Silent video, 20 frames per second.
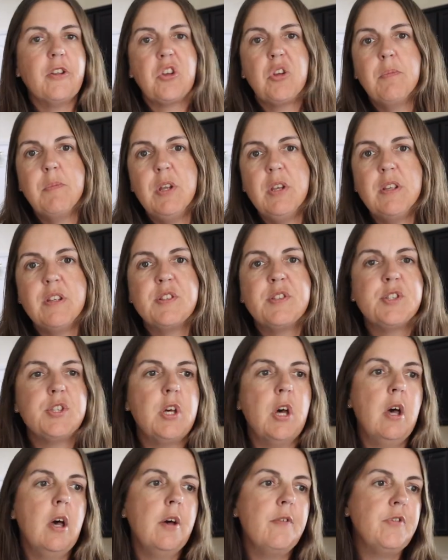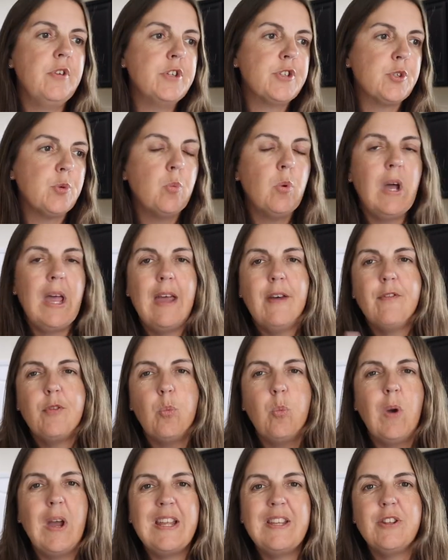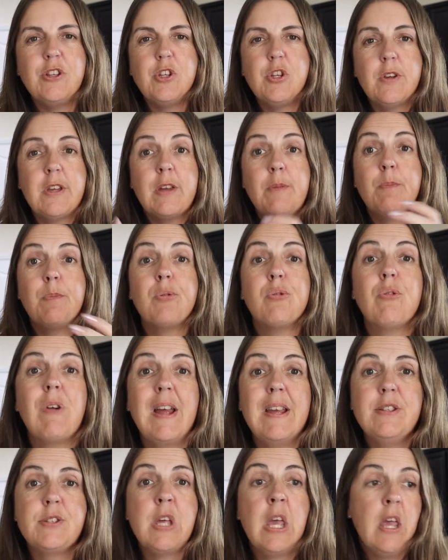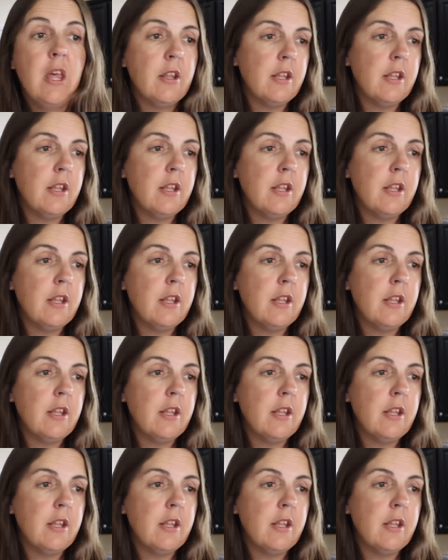a community service or whatever way that you can praise,